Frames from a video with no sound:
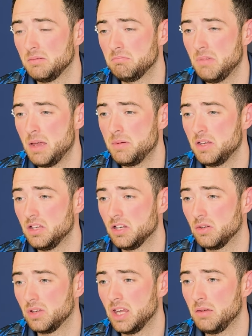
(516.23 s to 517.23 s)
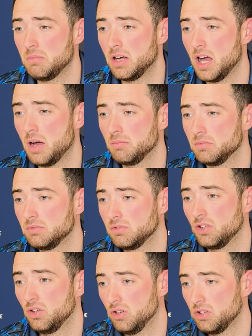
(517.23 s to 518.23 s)
maybe, you know, keep my arm
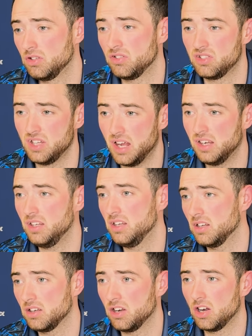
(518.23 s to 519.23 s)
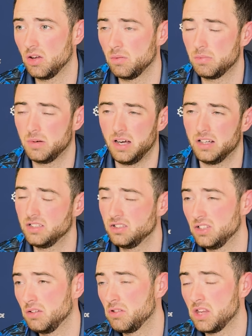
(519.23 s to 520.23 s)
good and steady. And you know, I
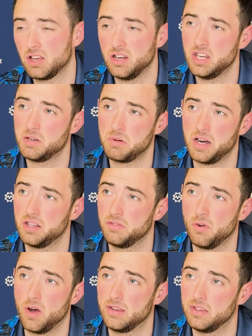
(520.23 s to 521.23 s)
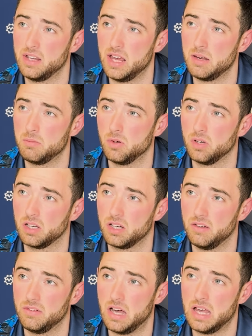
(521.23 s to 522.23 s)
just don't think I need to practice 4 hours a day anymore like
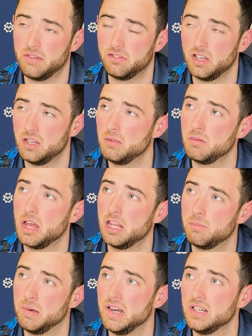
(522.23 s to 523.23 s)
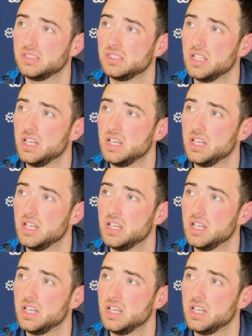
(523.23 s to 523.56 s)
I have done in the past.